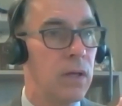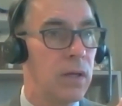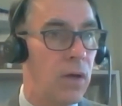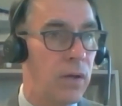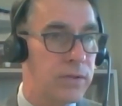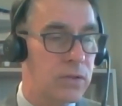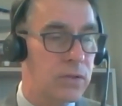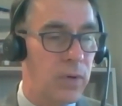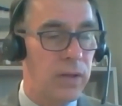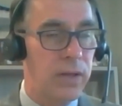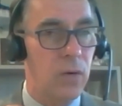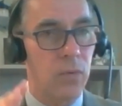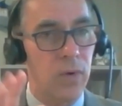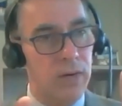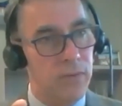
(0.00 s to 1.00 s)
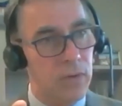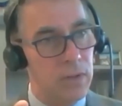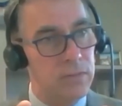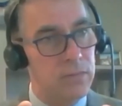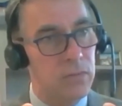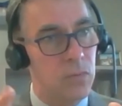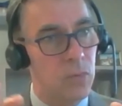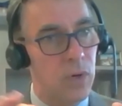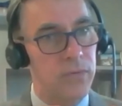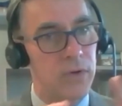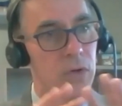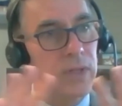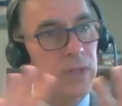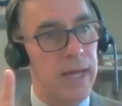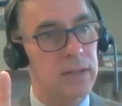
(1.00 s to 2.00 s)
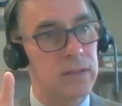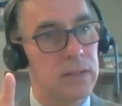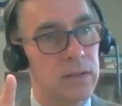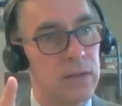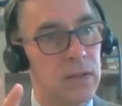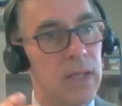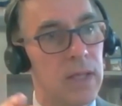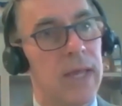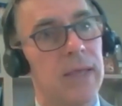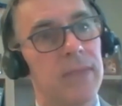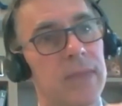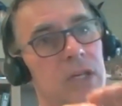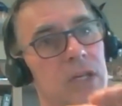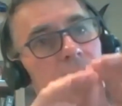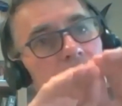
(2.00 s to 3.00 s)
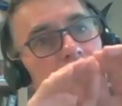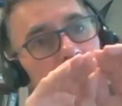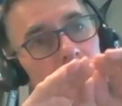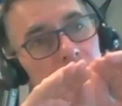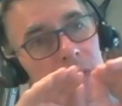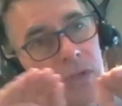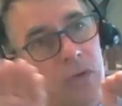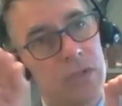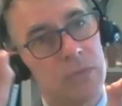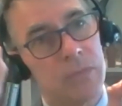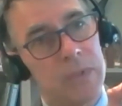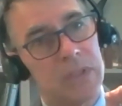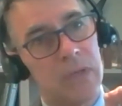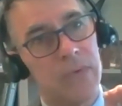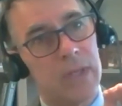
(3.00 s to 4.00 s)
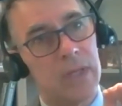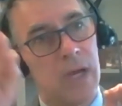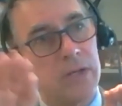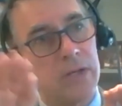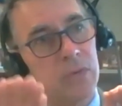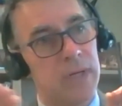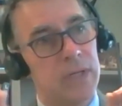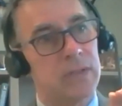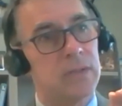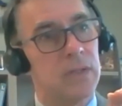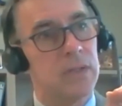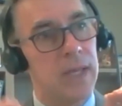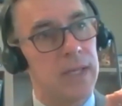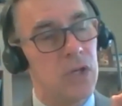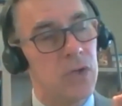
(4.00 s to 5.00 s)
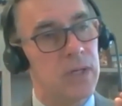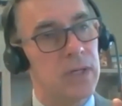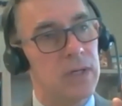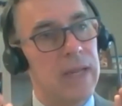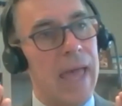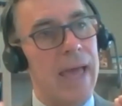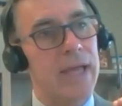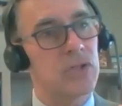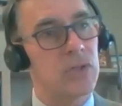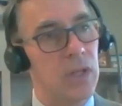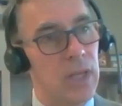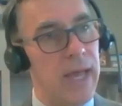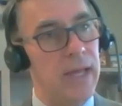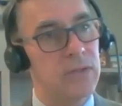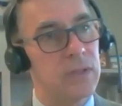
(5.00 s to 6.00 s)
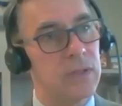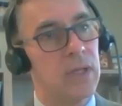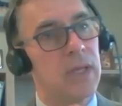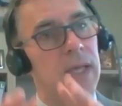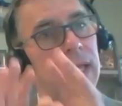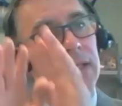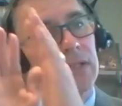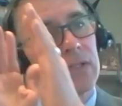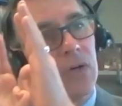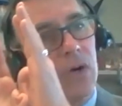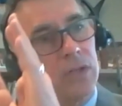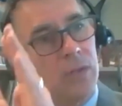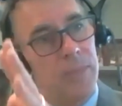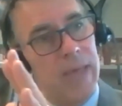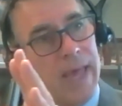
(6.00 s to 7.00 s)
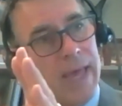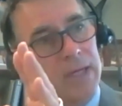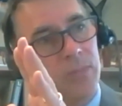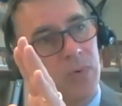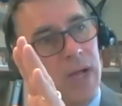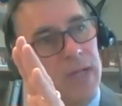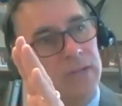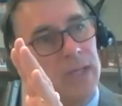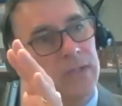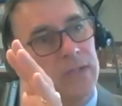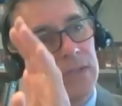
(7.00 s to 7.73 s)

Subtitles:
Australia, wherever you elect. And then you can go into those specific countries and you can nationalize and start the patent process